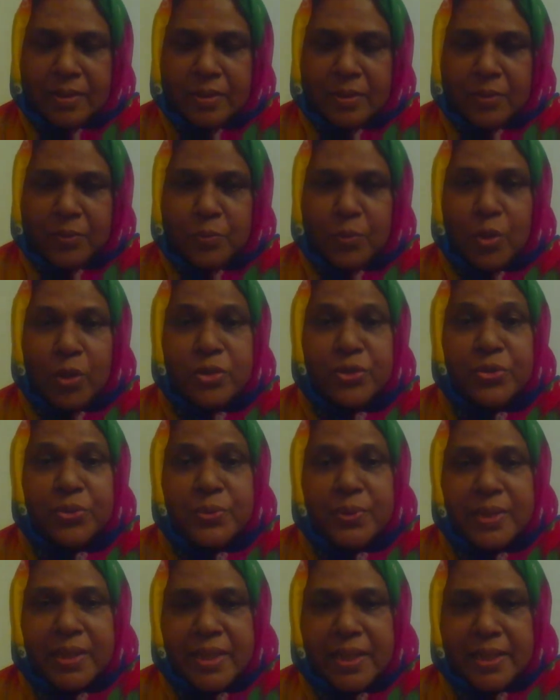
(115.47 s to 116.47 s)
What you
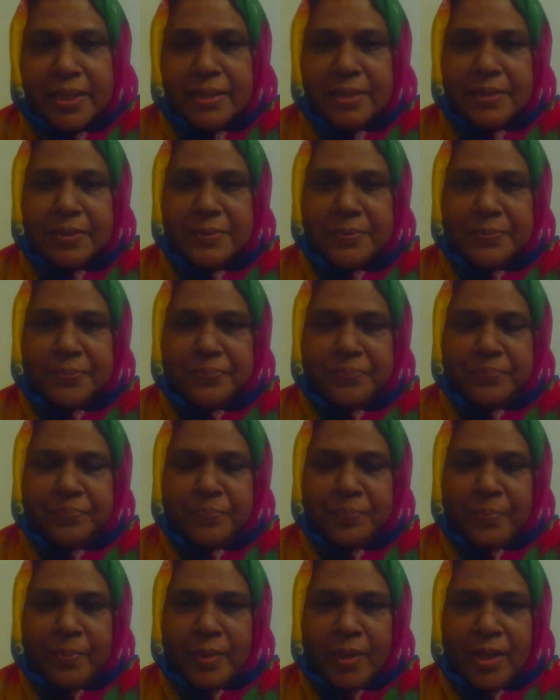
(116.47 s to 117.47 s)
need
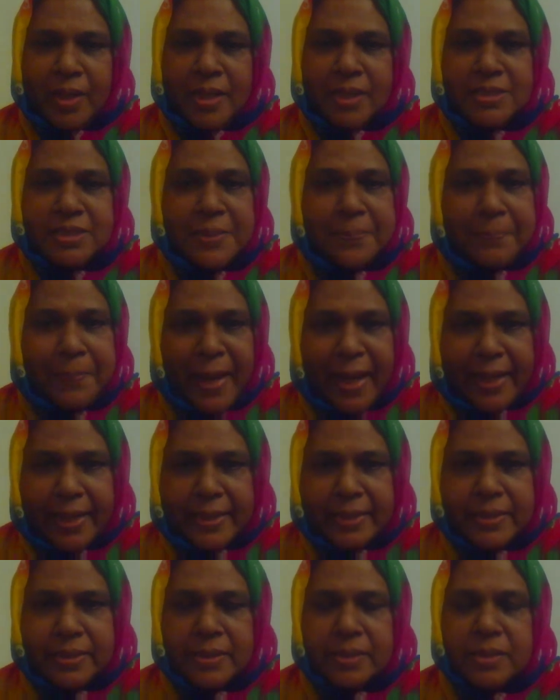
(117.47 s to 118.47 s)
is a
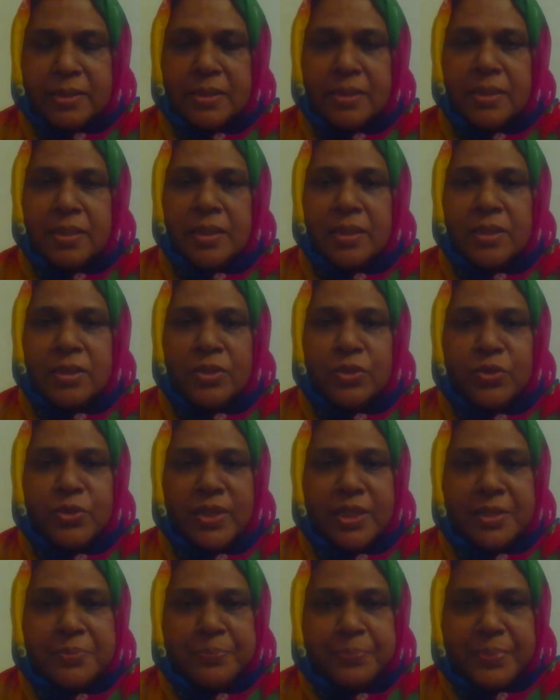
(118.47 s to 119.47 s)
palette, you
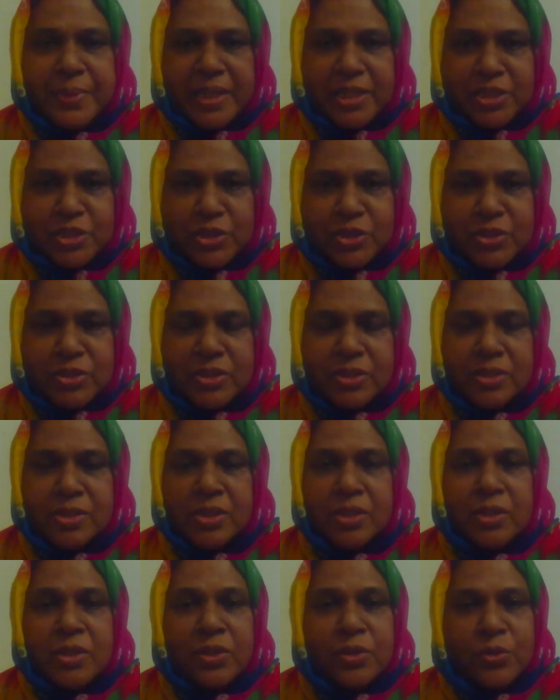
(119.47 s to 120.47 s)
need brushes,
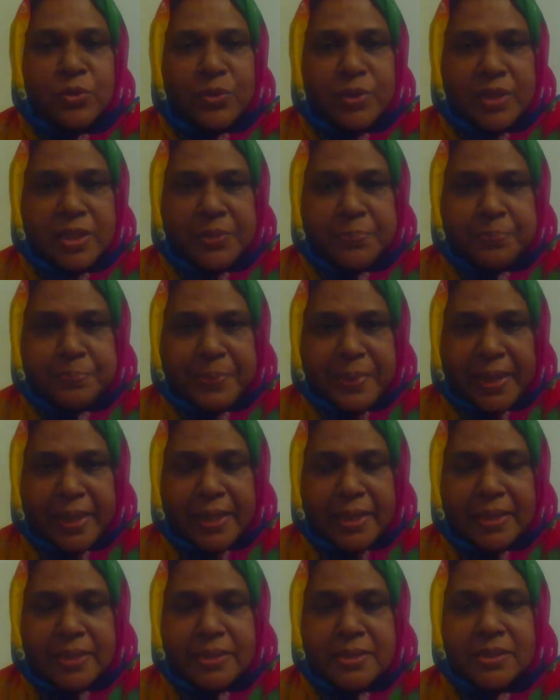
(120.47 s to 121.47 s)
you need
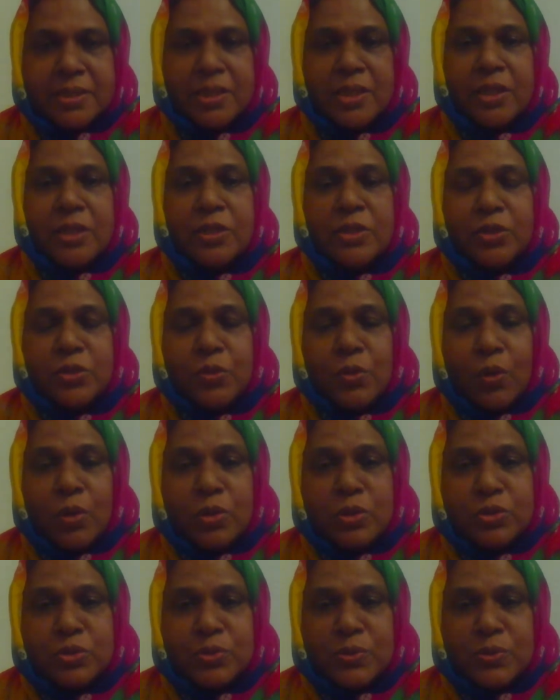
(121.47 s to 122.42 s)
paints, you also